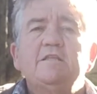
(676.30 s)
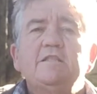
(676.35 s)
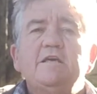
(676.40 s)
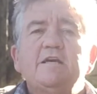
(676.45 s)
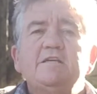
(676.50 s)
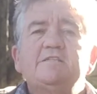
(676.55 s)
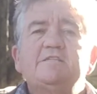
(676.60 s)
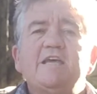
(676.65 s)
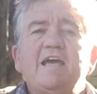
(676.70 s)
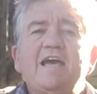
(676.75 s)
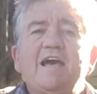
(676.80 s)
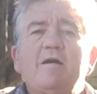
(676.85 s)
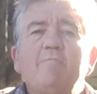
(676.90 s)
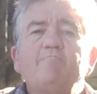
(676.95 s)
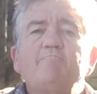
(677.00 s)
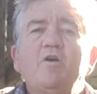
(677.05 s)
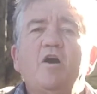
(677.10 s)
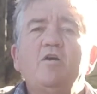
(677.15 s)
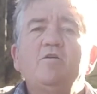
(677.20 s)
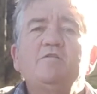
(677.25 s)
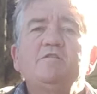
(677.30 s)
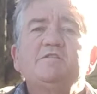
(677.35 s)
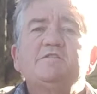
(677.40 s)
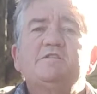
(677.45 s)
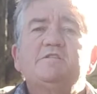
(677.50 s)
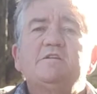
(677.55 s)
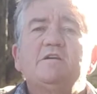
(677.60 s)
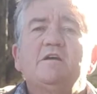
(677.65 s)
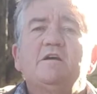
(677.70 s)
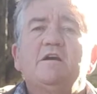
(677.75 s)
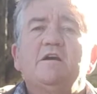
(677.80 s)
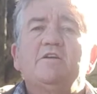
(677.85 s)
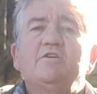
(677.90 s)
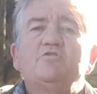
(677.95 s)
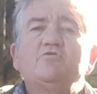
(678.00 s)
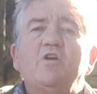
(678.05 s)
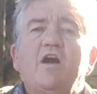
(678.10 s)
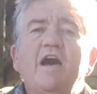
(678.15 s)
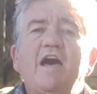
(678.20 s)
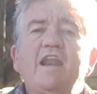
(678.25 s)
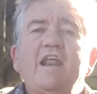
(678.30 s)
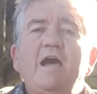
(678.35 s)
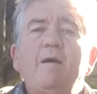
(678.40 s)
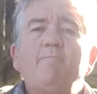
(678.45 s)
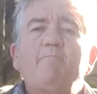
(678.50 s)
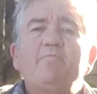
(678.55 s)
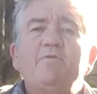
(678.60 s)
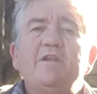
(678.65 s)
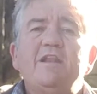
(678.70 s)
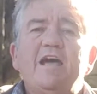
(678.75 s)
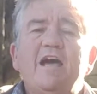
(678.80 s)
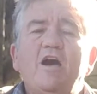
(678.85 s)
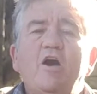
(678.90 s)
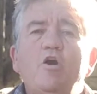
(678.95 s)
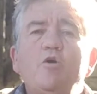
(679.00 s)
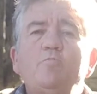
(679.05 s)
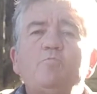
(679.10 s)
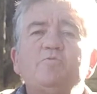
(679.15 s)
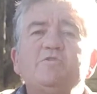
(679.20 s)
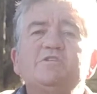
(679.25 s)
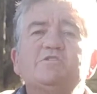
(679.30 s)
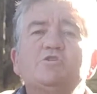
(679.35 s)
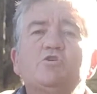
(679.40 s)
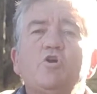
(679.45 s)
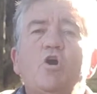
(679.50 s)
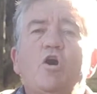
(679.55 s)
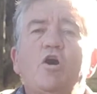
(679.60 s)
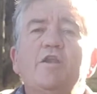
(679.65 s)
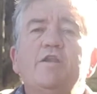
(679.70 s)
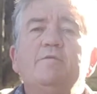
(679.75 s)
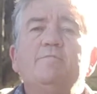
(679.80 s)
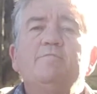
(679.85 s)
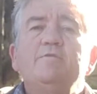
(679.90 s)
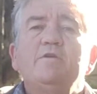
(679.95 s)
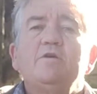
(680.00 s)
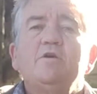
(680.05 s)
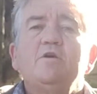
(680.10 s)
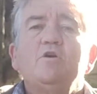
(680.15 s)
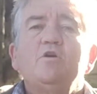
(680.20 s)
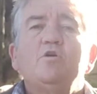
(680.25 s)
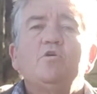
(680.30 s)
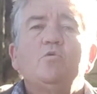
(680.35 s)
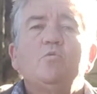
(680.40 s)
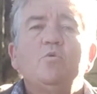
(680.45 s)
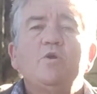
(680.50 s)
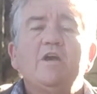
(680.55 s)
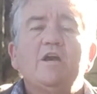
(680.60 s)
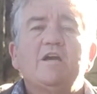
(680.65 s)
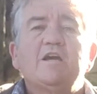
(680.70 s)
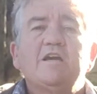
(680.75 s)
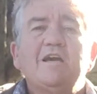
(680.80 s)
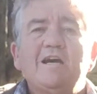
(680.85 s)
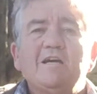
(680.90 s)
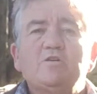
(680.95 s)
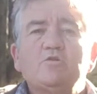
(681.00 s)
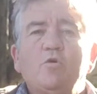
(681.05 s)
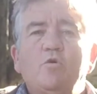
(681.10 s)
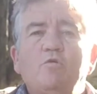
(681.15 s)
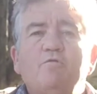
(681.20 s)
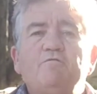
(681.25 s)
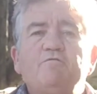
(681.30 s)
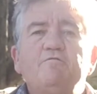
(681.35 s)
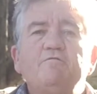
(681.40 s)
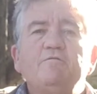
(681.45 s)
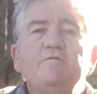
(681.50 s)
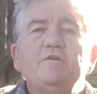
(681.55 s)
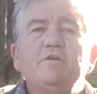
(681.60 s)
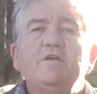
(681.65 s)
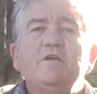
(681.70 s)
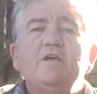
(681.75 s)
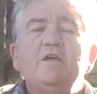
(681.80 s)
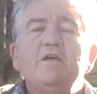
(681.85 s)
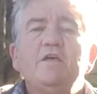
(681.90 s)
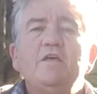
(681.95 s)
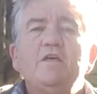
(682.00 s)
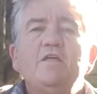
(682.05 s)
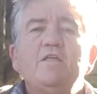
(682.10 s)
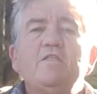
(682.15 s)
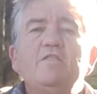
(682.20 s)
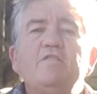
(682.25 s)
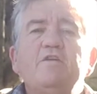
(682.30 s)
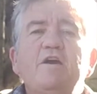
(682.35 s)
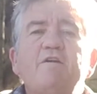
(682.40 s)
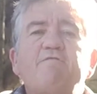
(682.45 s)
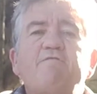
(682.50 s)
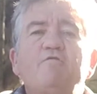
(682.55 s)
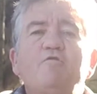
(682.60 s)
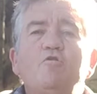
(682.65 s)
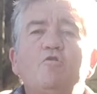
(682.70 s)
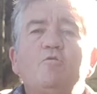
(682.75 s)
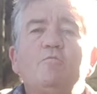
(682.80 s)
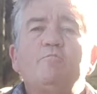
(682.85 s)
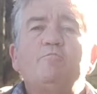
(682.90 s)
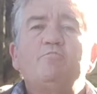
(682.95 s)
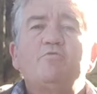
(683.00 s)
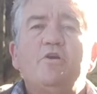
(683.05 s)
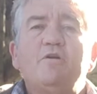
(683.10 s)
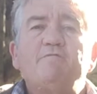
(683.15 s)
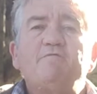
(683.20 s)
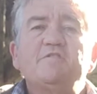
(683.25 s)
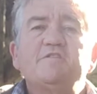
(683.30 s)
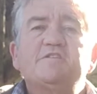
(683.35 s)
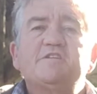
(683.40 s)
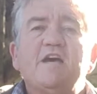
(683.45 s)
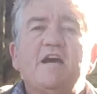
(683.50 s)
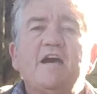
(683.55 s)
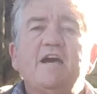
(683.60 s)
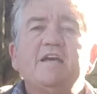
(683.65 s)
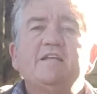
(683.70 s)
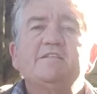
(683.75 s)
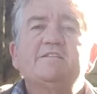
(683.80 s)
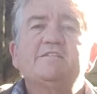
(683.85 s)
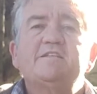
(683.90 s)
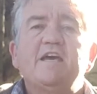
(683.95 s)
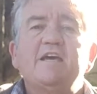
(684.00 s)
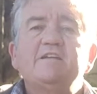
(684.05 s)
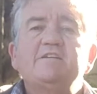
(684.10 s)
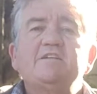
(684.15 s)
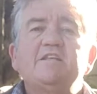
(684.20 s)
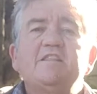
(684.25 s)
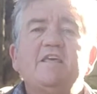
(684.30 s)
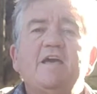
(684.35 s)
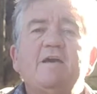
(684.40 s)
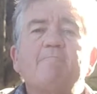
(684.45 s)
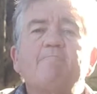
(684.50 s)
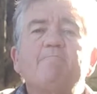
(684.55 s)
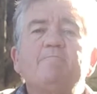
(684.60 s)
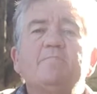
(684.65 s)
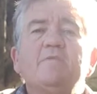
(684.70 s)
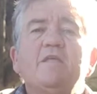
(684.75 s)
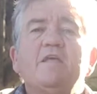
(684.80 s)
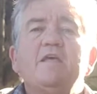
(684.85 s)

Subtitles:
They say our bones are dried up and our hope is gone. We are cut off. Therefore, prophesy and say to them,